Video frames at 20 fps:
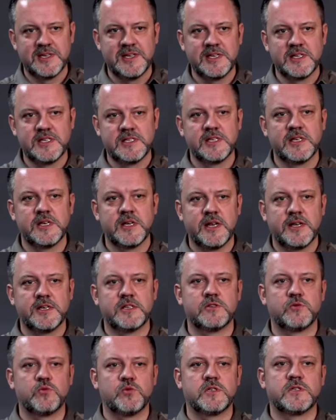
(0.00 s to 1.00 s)
the DDC
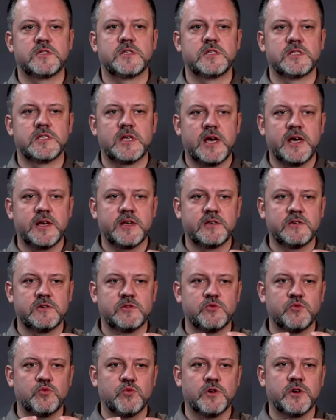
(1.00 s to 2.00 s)
lens was designed
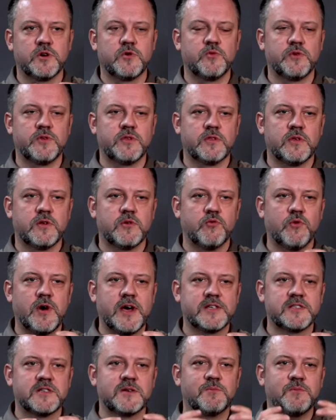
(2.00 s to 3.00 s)
to work with the
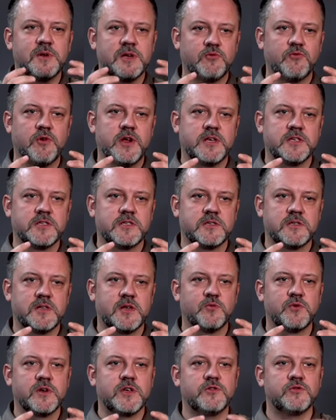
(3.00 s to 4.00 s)
horizon mid-range
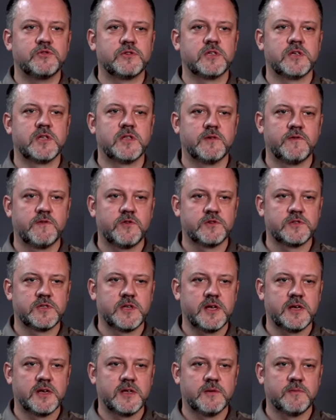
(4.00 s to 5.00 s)
that we're using in the floor
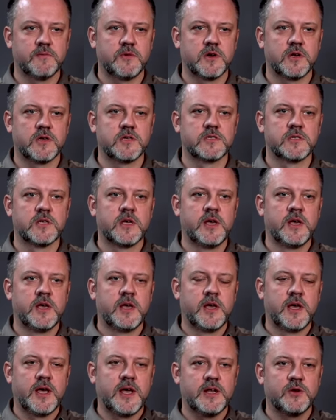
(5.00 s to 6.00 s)
standing models.
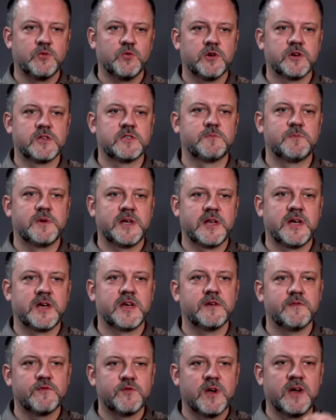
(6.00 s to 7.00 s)
And it works
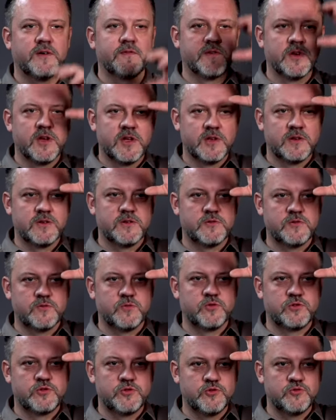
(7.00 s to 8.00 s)
better if you have
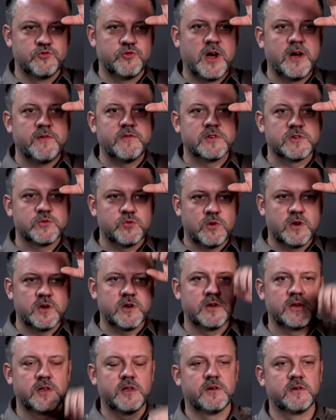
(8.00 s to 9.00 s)
two drivers,
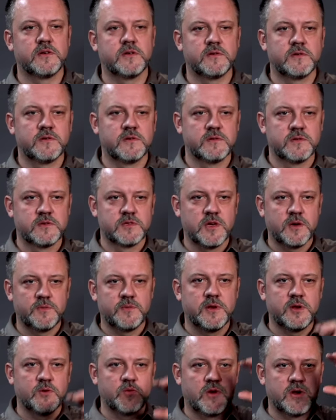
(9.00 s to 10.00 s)
one on
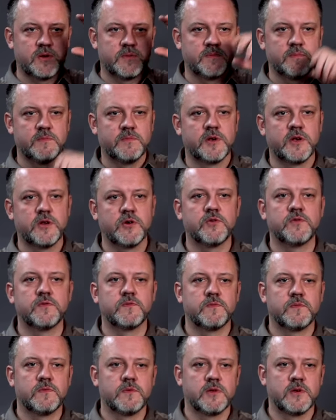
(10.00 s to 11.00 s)
top and one
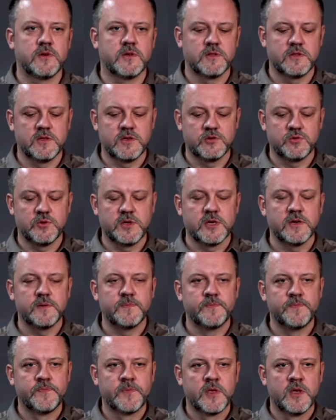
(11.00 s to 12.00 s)
below the
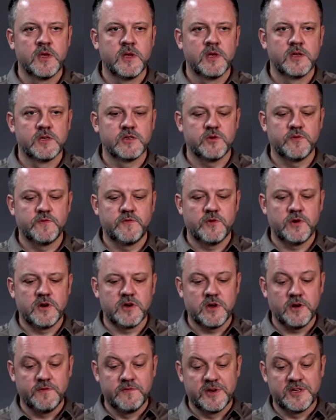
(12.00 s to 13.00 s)
tweeter. So
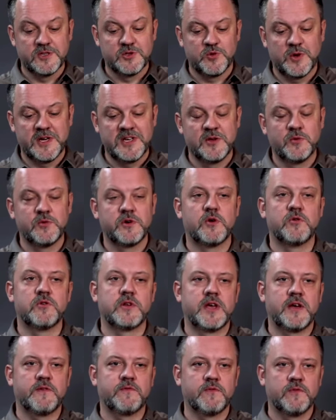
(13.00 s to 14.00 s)
for our Confidence 20, we
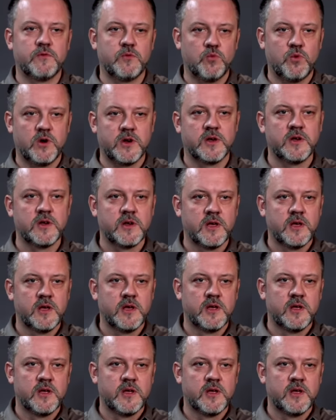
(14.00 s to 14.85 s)
only have one